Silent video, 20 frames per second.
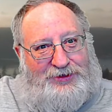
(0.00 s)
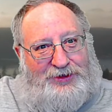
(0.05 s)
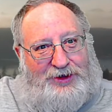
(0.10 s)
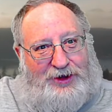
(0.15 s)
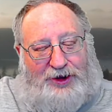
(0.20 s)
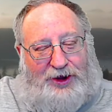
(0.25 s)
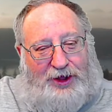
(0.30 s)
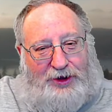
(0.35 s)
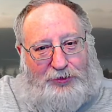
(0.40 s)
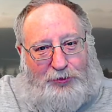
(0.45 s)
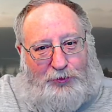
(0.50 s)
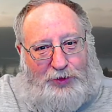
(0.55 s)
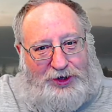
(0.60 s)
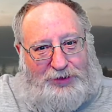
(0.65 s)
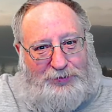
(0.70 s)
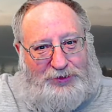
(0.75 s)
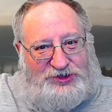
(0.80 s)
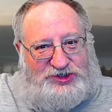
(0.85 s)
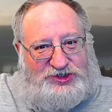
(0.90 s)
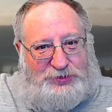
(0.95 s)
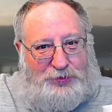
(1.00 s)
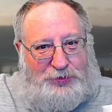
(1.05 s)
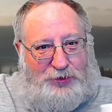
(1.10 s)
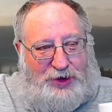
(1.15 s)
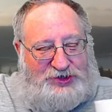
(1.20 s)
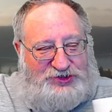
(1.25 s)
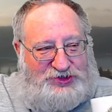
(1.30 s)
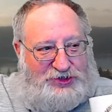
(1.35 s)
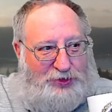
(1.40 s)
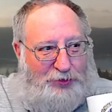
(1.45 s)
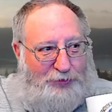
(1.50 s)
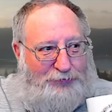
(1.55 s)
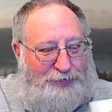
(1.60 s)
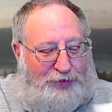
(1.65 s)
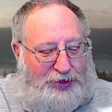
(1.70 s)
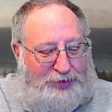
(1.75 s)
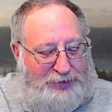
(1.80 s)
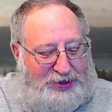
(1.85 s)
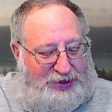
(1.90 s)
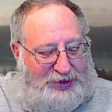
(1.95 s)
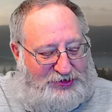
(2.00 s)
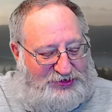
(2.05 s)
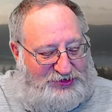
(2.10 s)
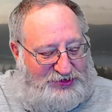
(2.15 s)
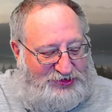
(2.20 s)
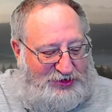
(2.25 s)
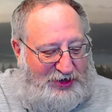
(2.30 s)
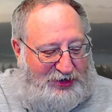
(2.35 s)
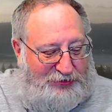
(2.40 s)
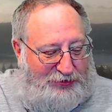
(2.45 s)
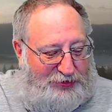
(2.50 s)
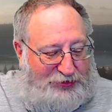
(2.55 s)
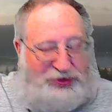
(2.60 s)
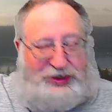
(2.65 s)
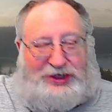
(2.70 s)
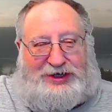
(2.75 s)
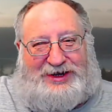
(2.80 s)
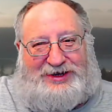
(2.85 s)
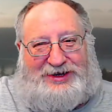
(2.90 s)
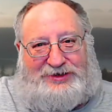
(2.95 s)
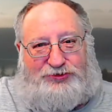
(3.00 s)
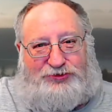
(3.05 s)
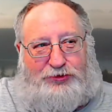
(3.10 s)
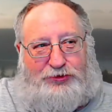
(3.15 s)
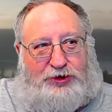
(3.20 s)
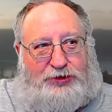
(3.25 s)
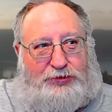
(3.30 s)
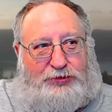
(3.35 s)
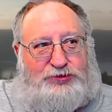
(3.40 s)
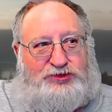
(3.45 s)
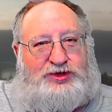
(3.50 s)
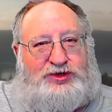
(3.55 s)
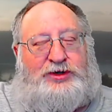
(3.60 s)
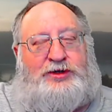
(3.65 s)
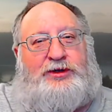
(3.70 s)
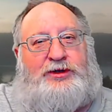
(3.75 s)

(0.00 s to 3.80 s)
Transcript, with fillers: I, don't know why anybody's surprised that GoFundMe has decided that the Canadian truckers